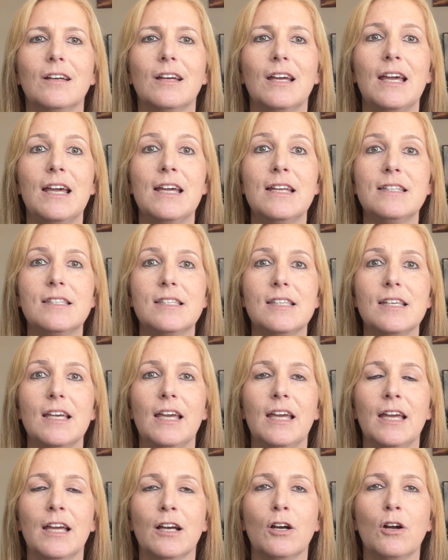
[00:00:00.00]
It's
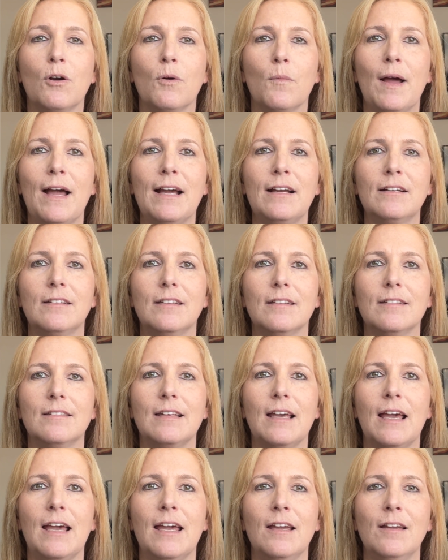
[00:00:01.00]
incorrect to
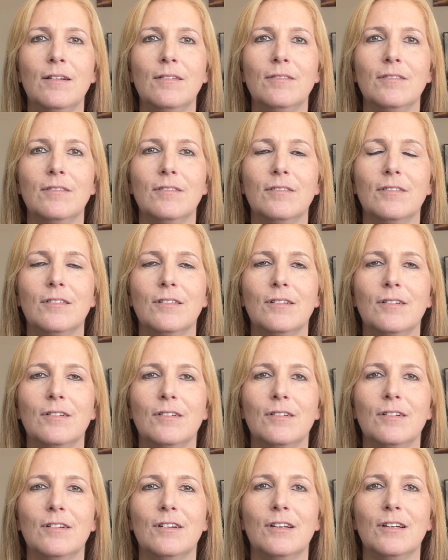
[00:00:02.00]
say,
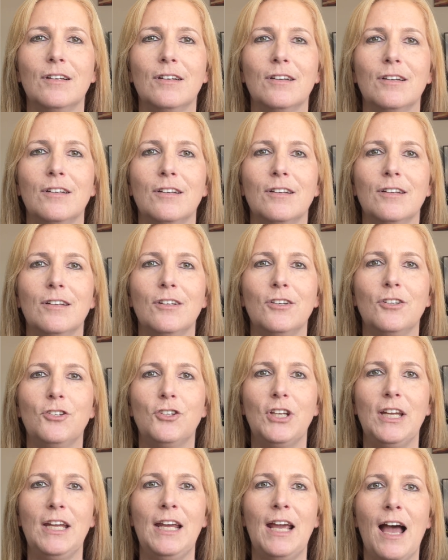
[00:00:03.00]

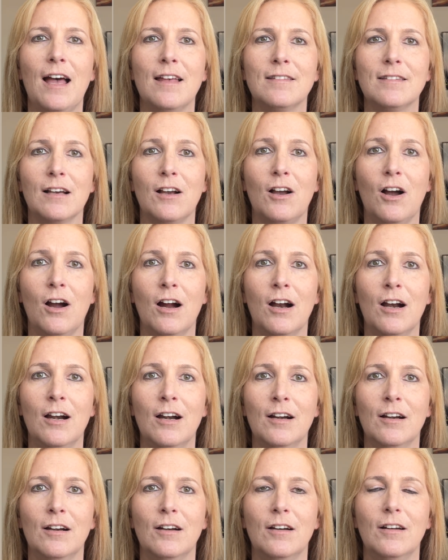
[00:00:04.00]
she has a car,
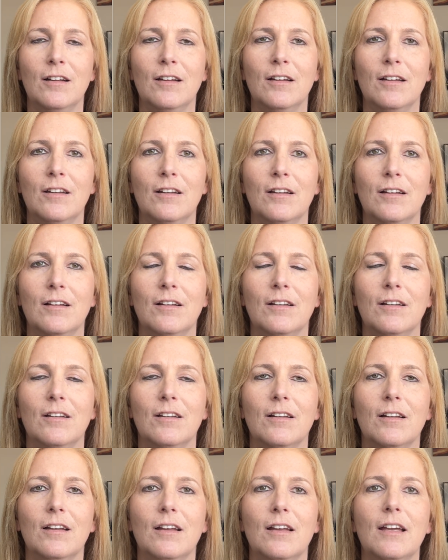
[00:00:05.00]

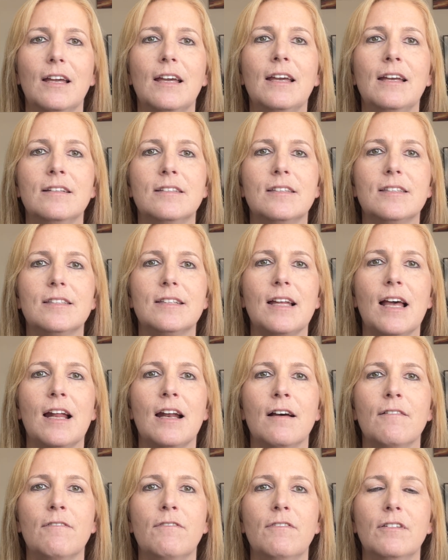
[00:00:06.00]
instead
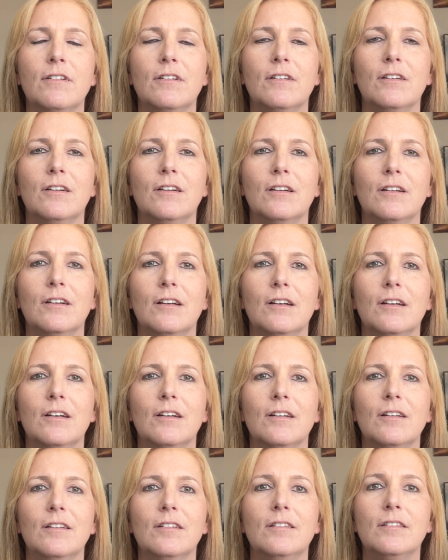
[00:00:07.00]
of,
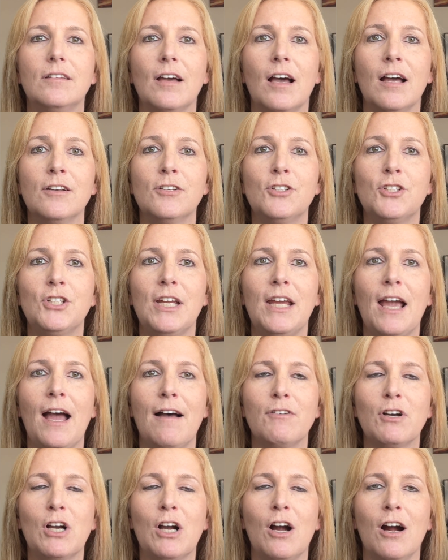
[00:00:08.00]
does she
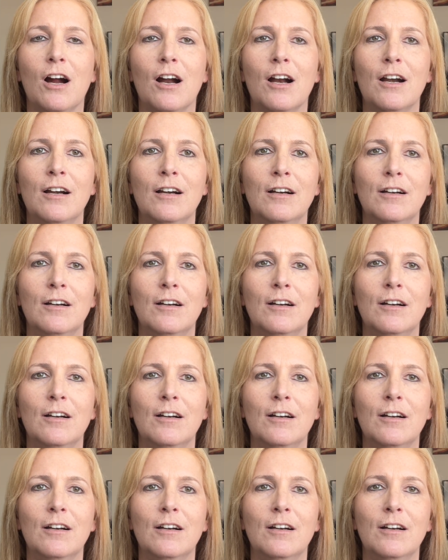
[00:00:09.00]
have a car?